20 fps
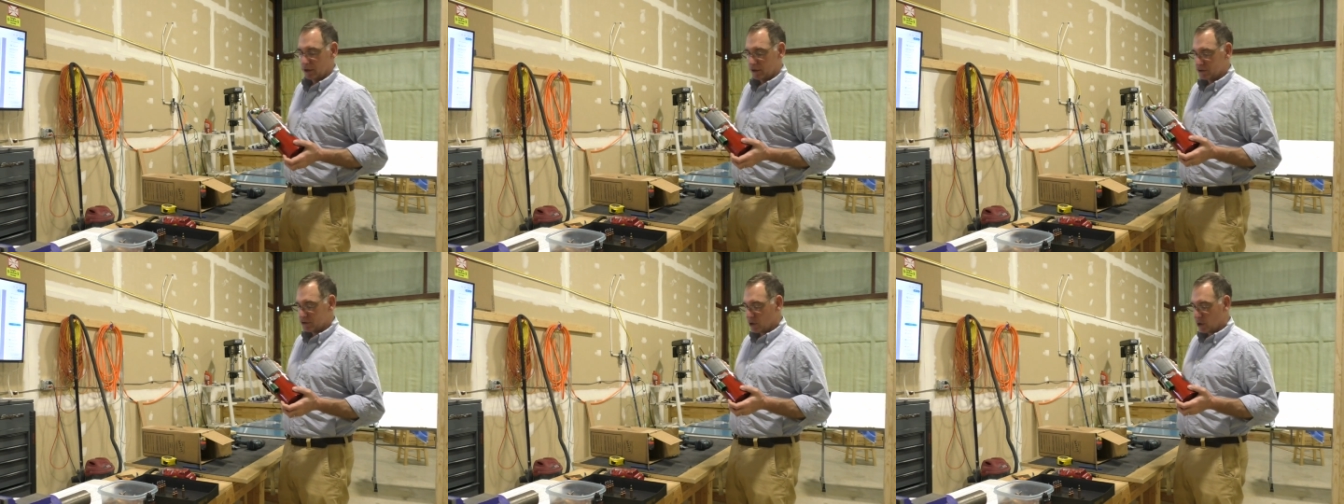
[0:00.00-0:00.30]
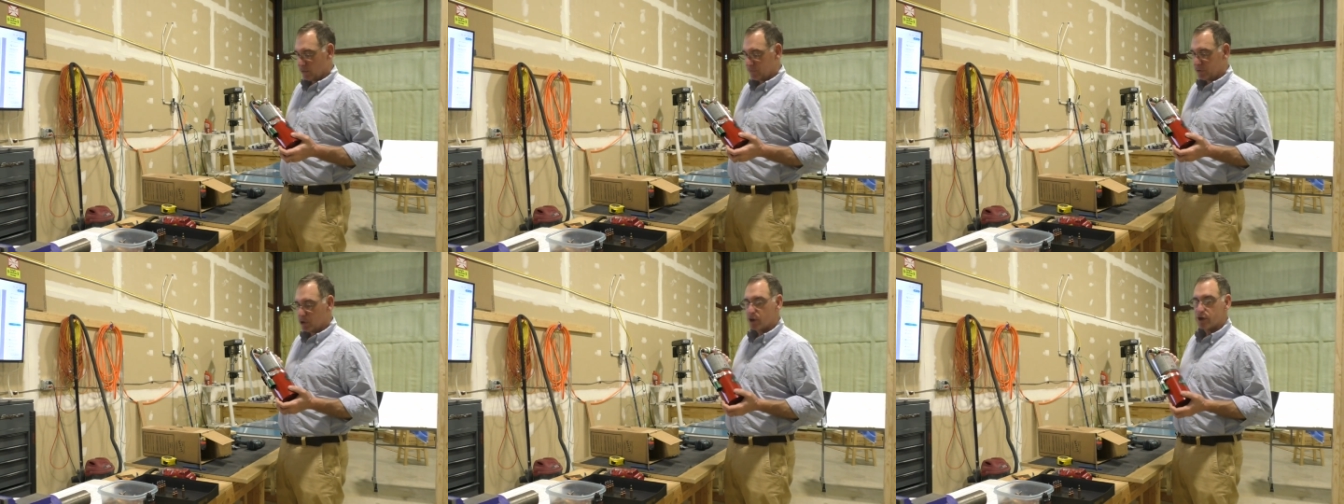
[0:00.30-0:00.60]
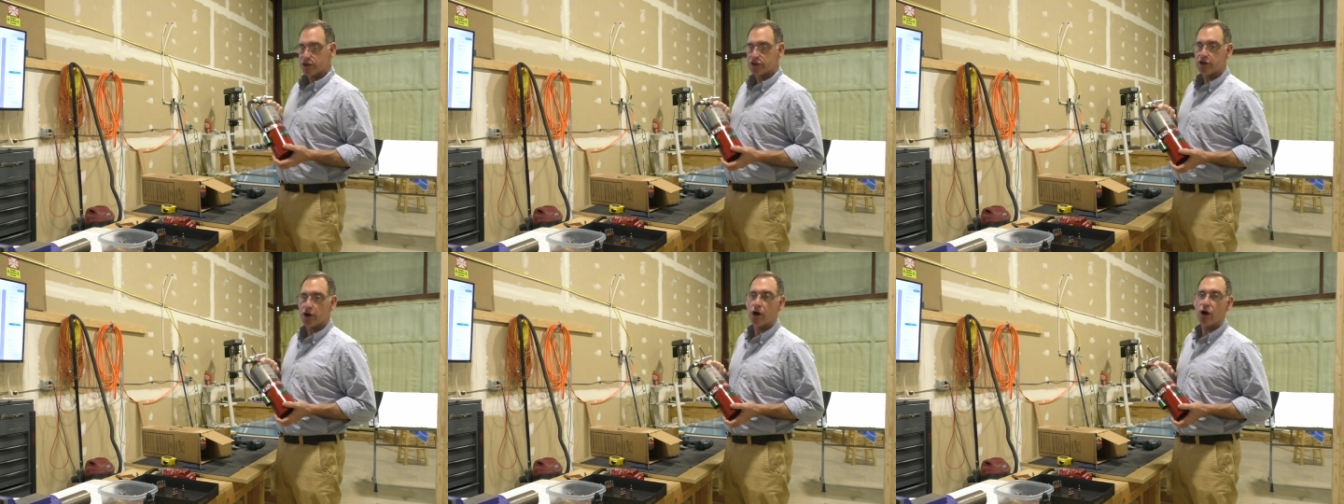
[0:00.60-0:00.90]
So if you
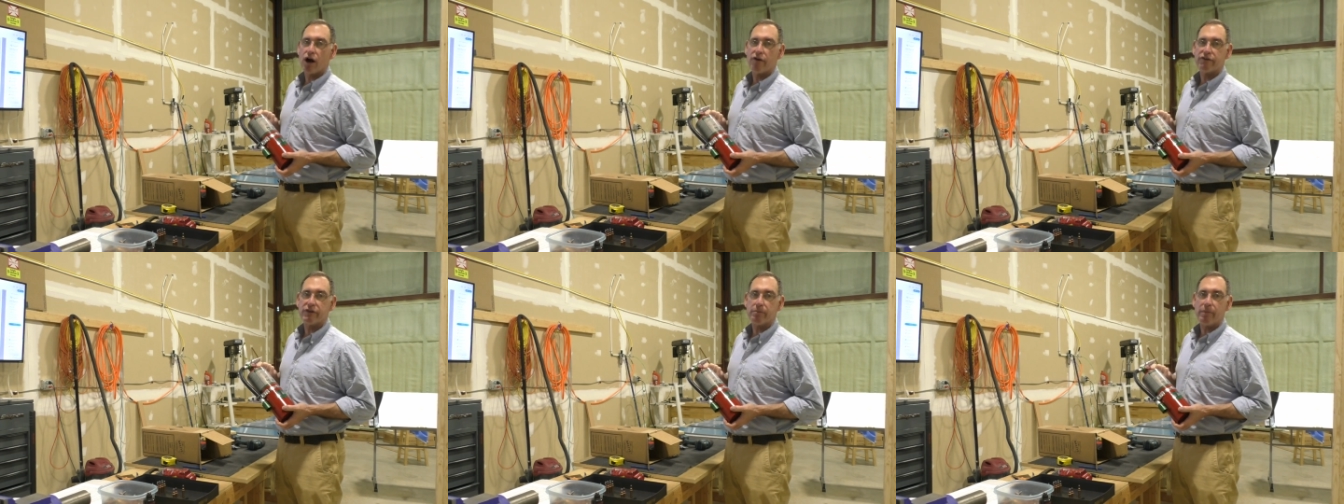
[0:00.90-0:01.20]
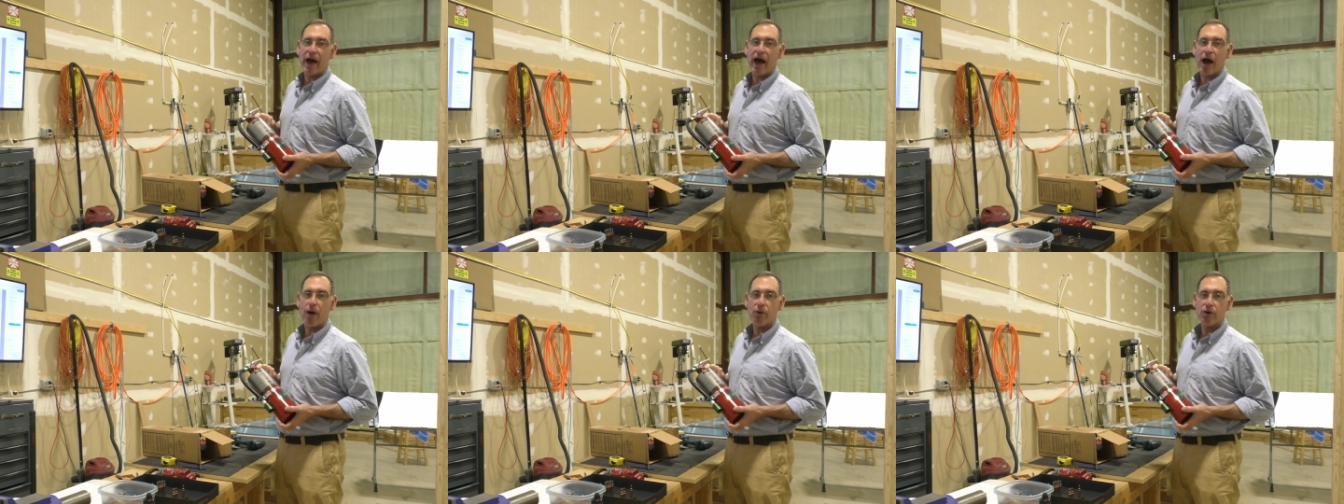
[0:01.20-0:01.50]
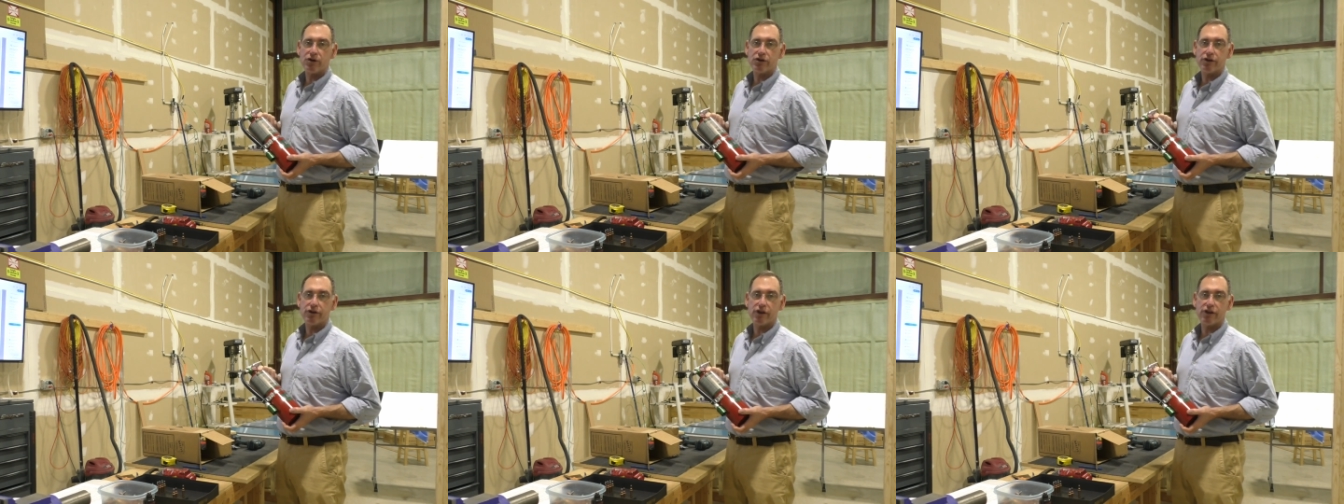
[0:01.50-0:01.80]
can turn off the
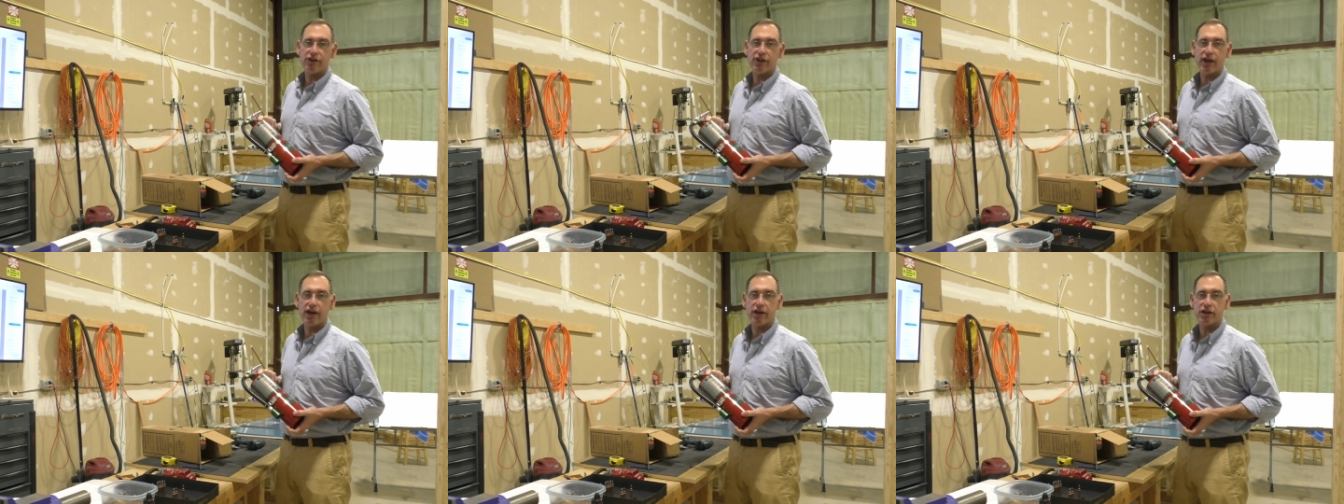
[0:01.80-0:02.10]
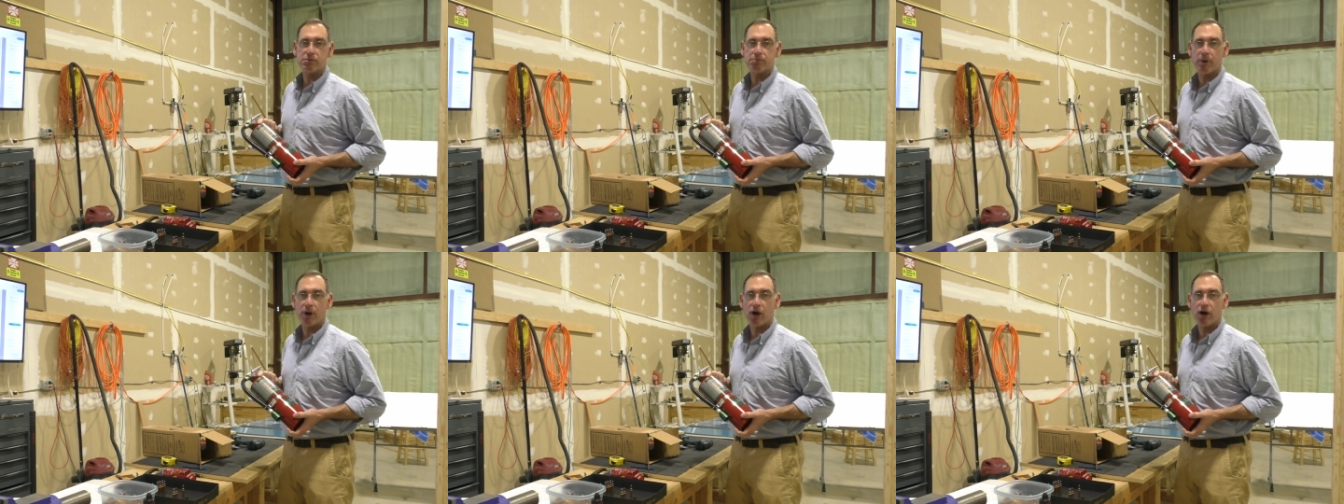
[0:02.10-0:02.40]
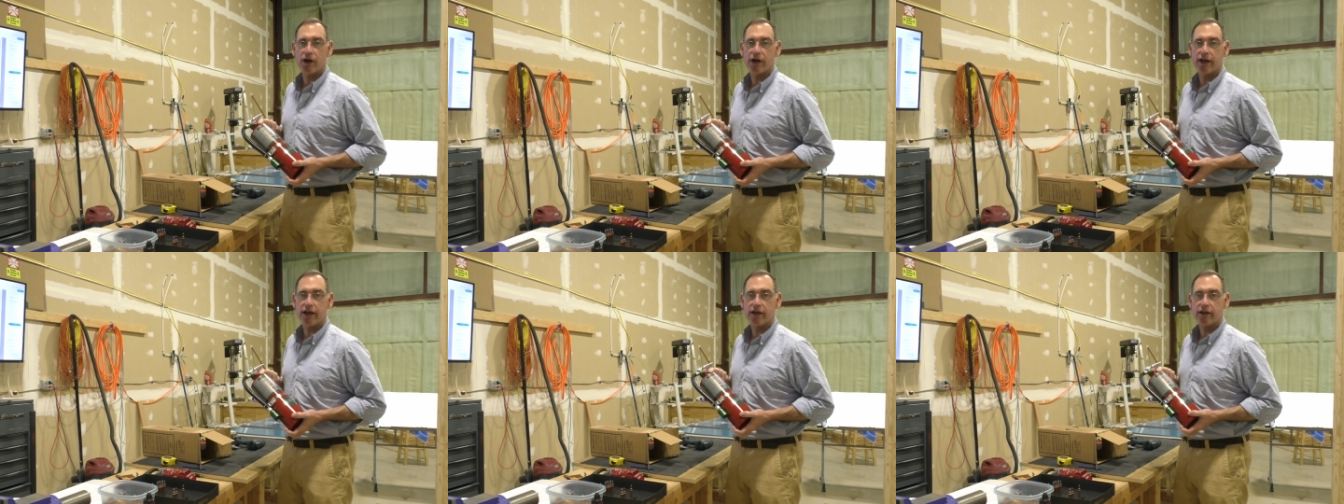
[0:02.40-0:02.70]
power to the thing that's
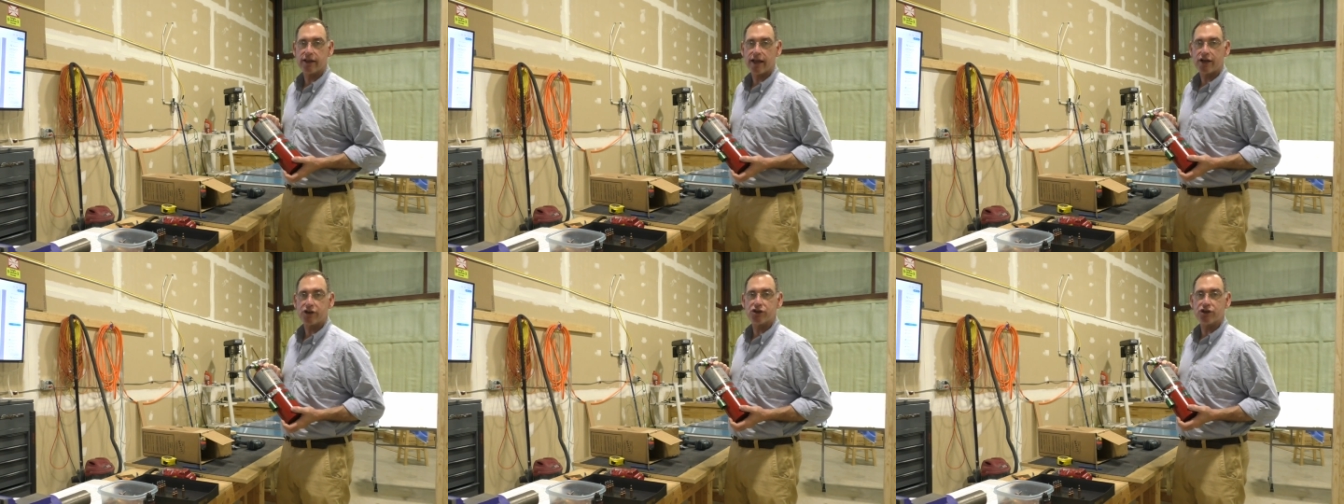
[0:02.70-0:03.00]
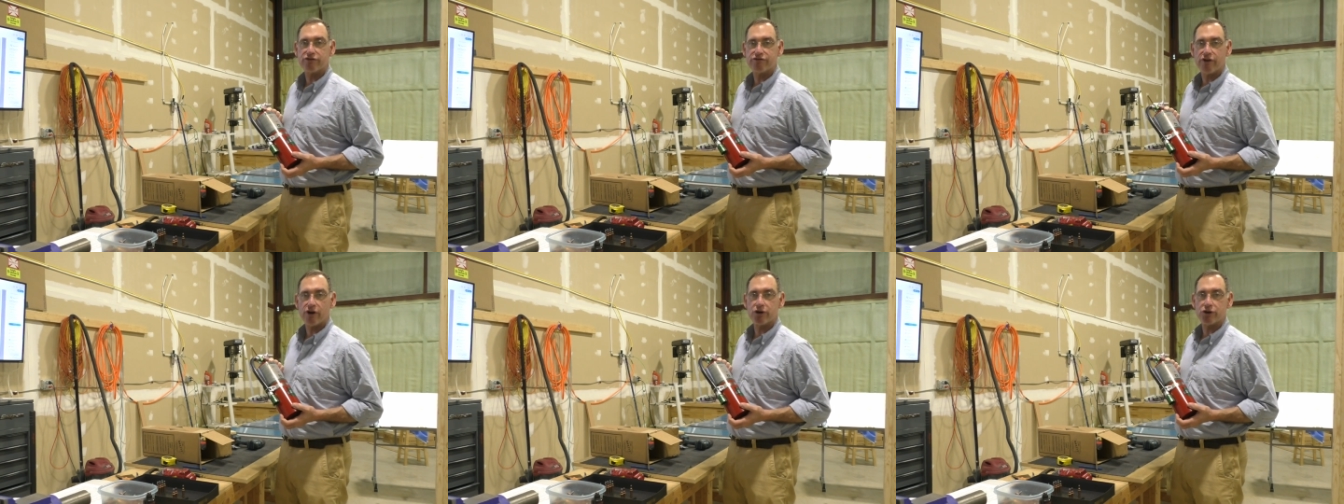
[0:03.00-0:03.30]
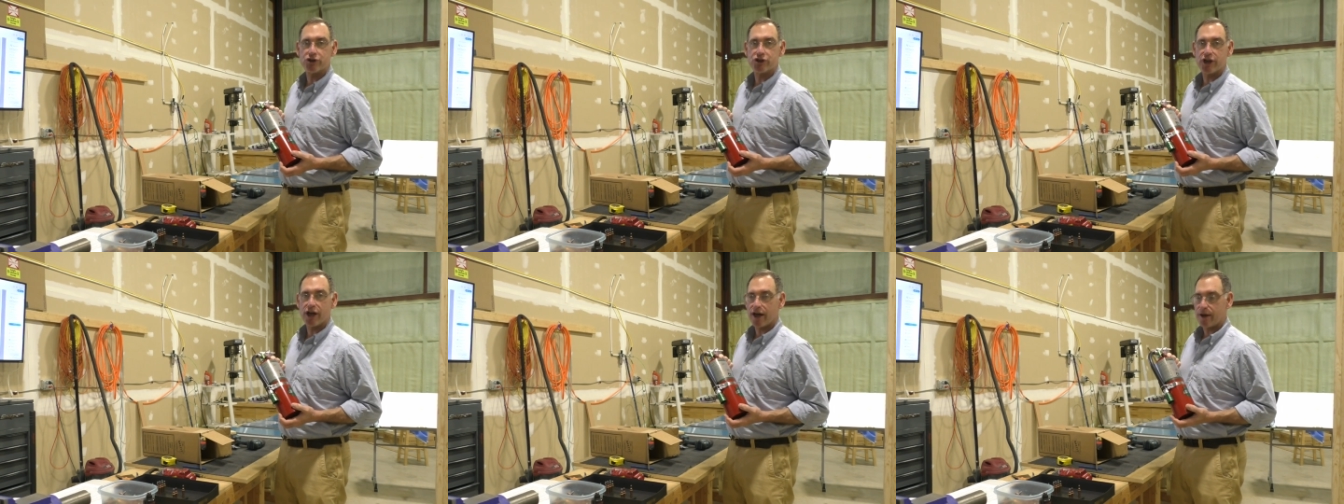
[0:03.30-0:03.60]
burning, that's your
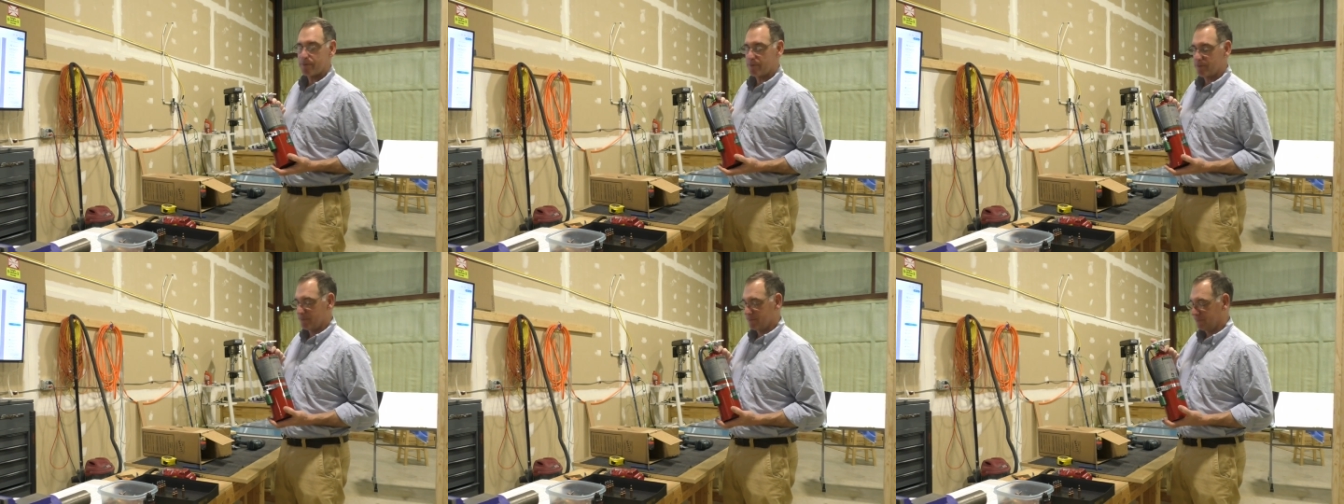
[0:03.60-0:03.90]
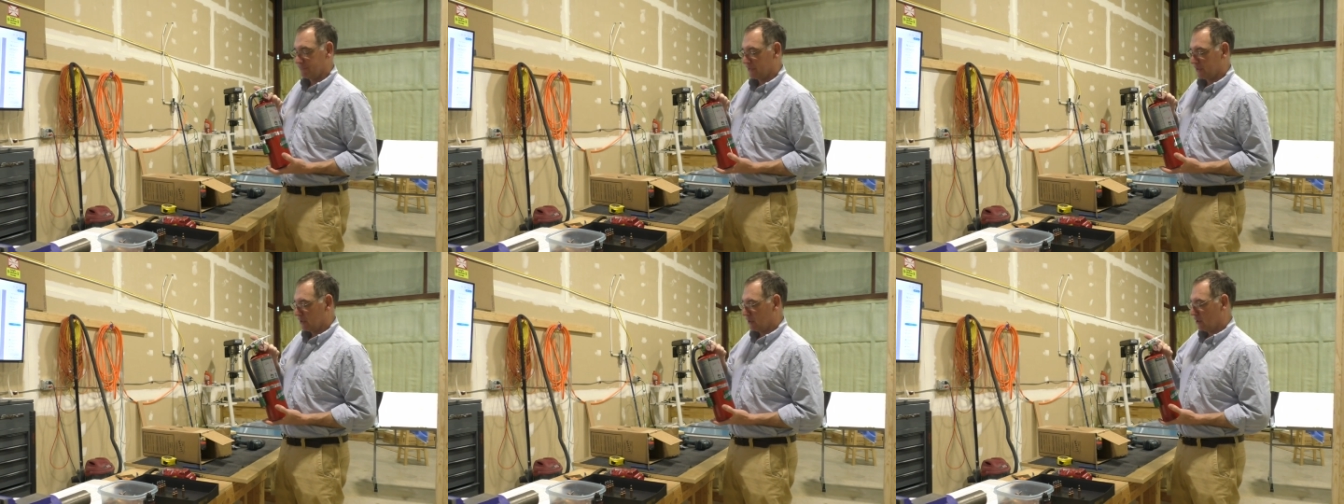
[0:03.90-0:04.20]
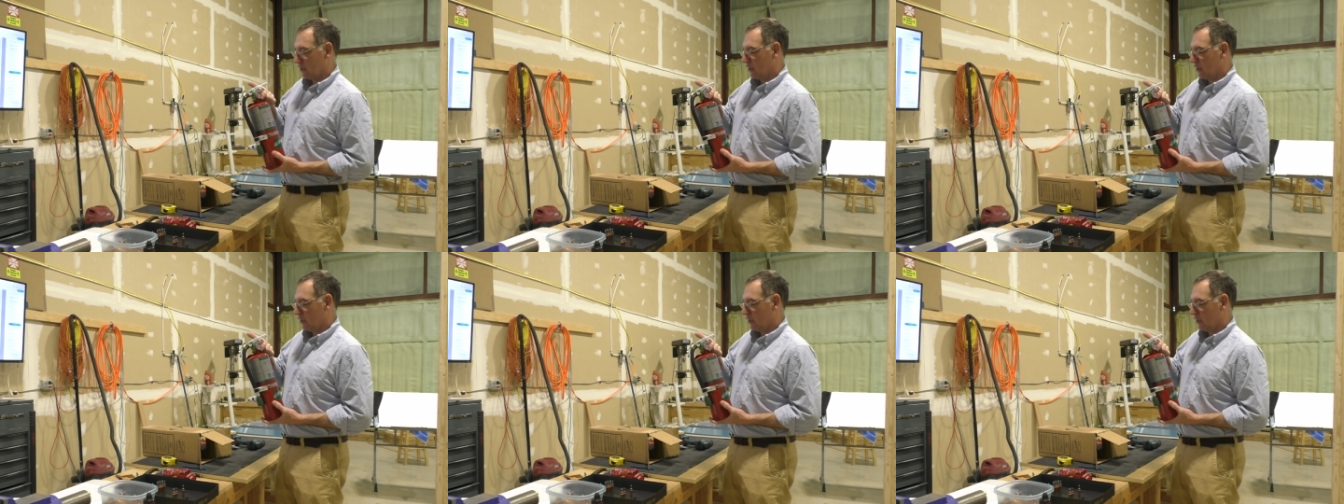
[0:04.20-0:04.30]
first step.